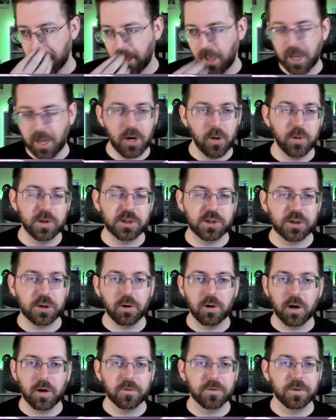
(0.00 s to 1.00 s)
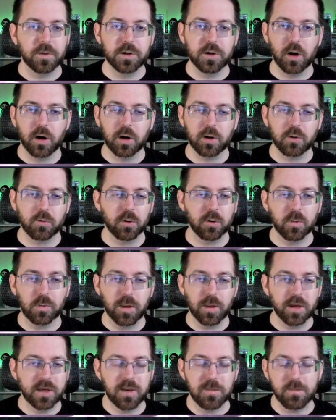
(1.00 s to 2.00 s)
I always turn off the dark room
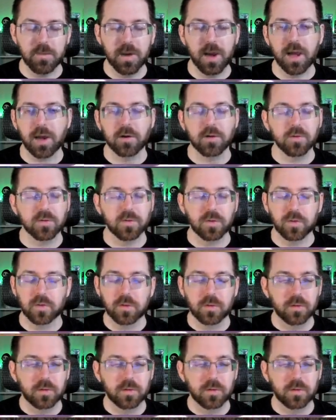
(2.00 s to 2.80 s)
like it matters.